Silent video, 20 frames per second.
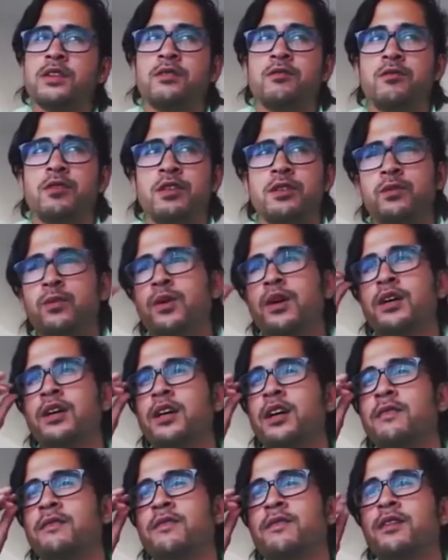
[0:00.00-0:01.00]
Is there any reason
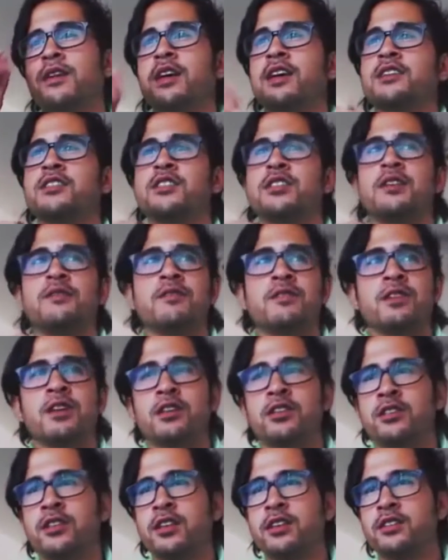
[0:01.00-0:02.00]
why? I've actually
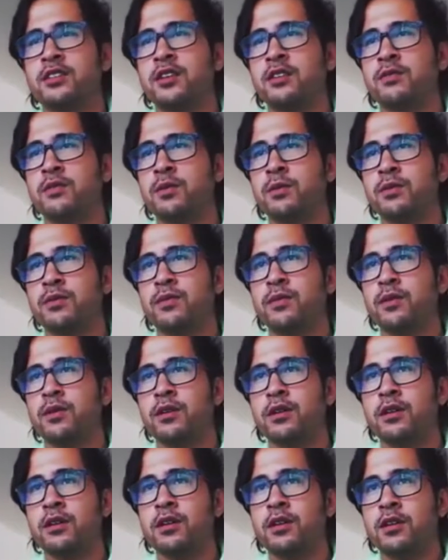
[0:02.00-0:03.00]
never touched that software
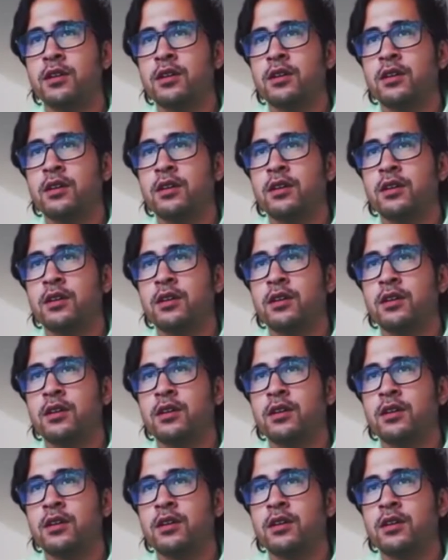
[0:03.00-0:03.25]
before.